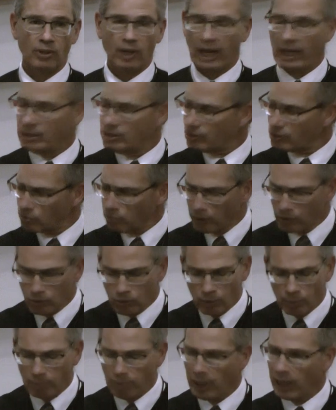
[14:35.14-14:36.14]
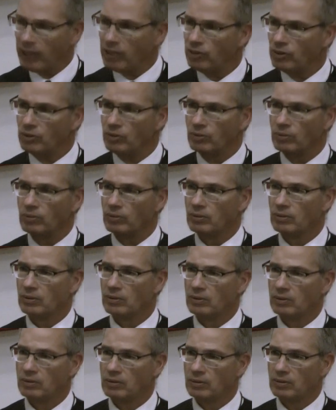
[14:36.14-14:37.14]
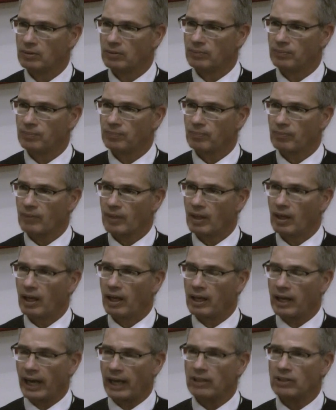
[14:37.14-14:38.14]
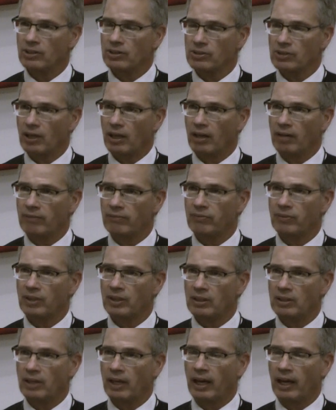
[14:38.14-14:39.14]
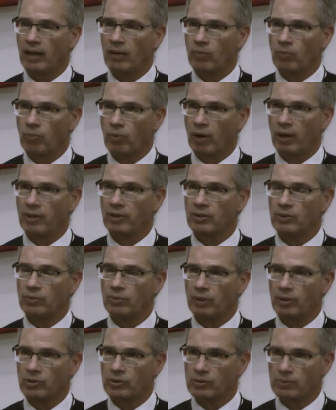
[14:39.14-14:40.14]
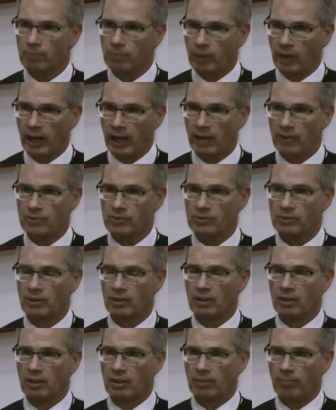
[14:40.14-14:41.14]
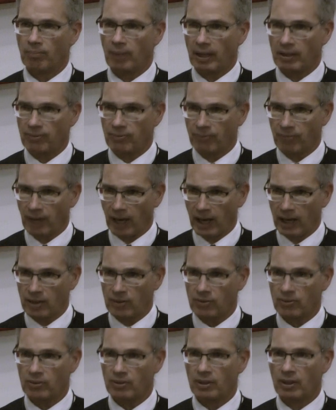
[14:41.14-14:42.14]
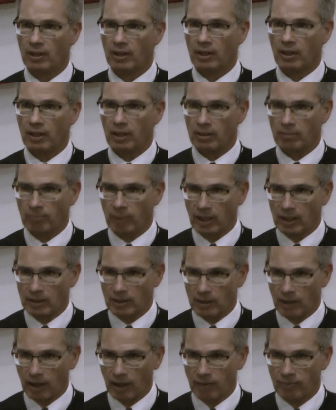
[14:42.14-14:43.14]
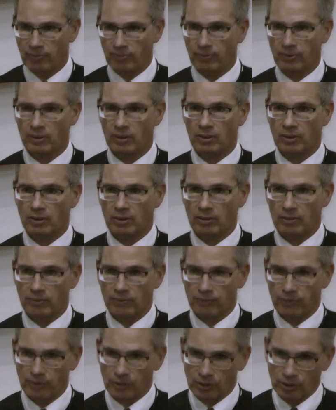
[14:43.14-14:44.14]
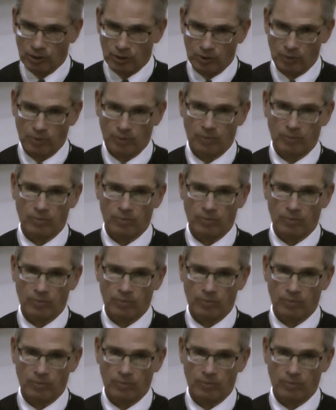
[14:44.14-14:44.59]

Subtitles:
I just want to obey you. And I just every day want to express my faith and my love for you.